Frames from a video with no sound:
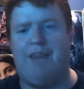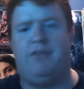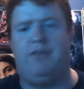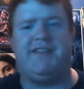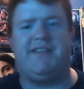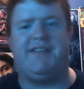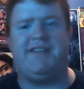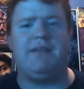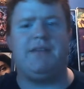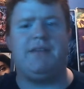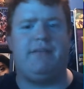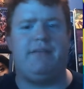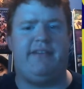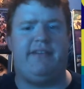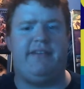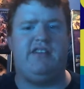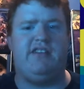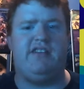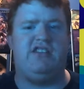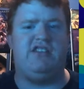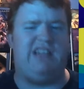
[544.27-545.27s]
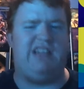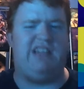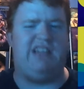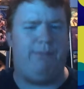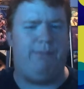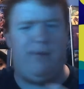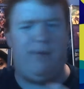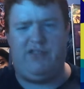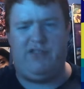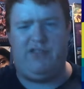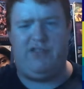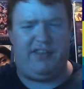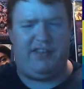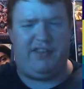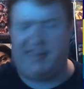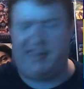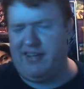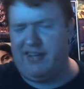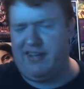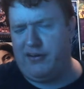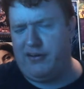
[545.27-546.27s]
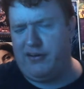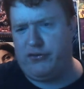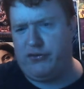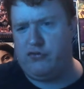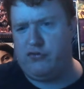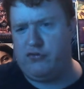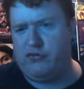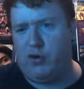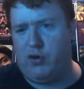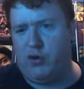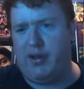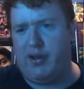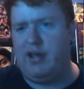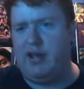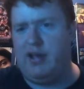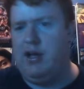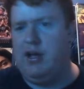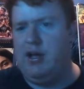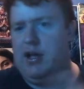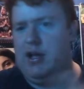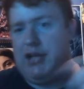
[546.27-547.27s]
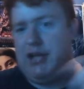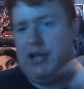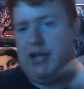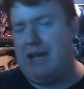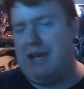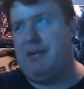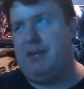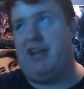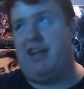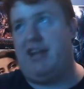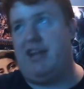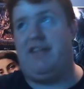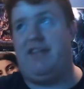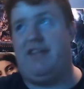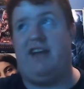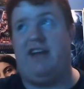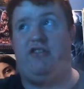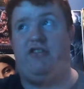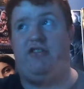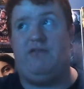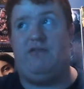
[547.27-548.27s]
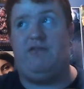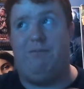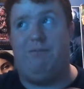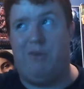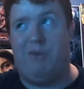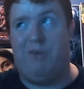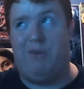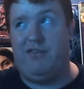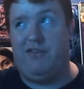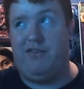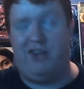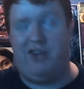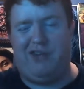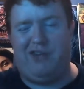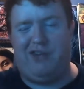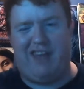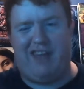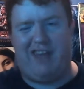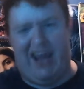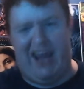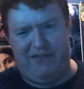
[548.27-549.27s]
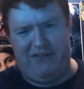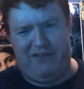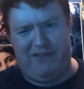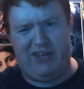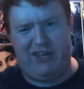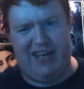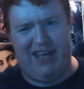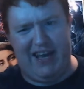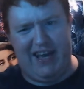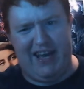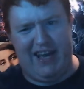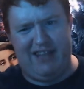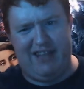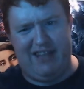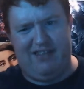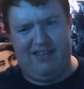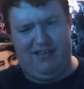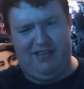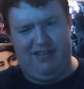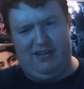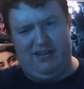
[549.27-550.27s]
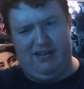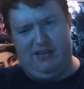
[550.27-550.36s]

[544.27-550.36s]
themes and messages that both adults and kids also enjoy. Humor that's just for both adults and for kids.